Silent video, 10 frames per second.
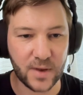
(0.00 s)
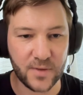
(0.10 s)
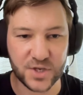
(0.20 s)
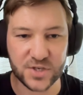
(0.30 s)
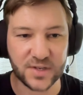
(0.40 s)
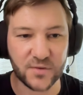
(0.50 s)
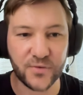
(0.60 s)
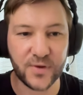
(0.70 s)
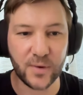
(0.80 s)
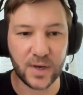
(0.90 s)
just
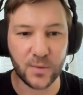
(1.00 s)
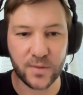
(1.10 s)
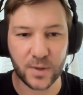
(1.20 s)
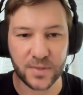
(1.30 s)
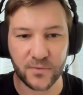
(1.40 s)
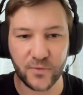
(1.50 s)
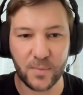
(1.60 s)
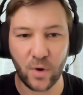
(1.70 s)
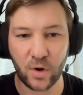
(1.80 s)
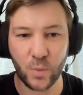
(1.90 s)
interfering with what the free
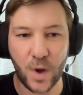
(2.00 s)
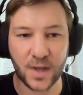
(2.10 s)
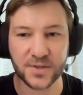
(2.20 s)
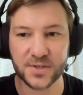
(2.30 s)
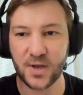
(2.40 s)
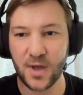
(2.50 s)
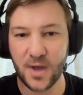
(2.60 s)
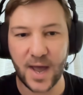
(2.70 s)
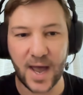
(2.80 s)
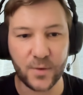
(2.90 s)
market wants,
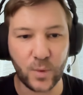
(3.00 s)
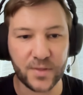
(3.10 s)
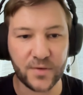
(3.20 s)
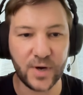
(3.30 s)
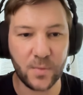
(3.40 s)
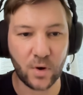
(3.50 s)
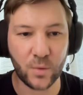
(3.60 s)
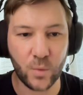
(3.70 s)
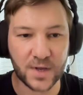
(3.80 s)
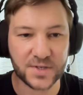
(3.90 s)
and what the free
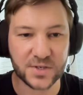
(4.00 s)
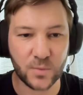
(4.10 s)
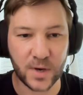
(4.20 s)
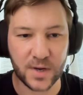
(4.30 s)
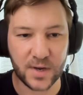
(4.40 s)
market wants is